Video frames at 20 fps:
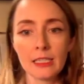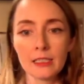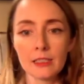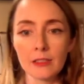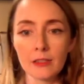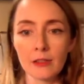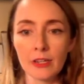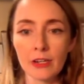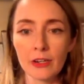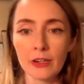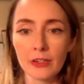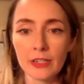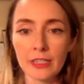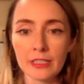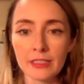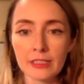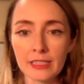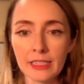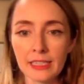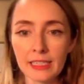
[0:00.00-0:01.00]
So there you can
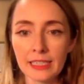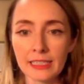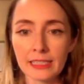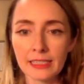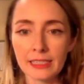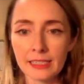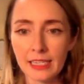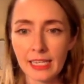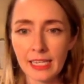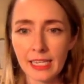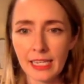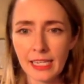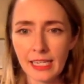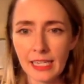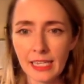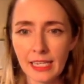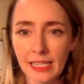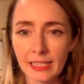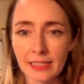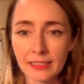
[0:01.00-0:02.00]
see it's,
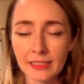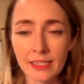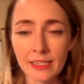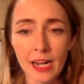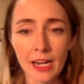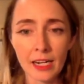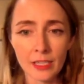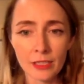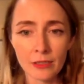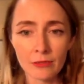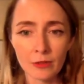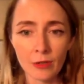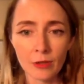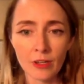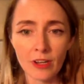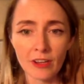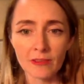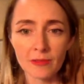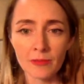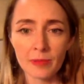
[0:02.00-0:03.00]
it's not going to roll
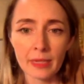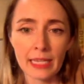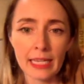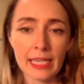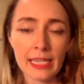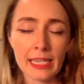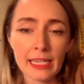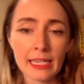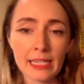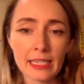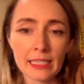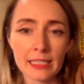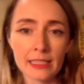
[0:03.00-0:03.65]
off of my hand.